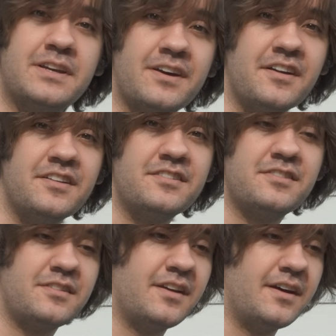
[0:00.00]

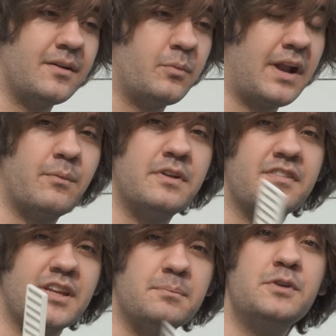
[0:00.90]
because when I
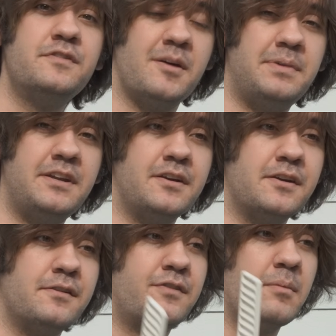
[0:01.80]
recently moved up
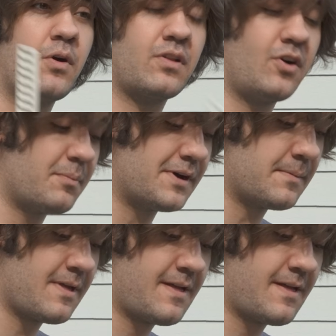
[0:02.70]
here from Oklahoma,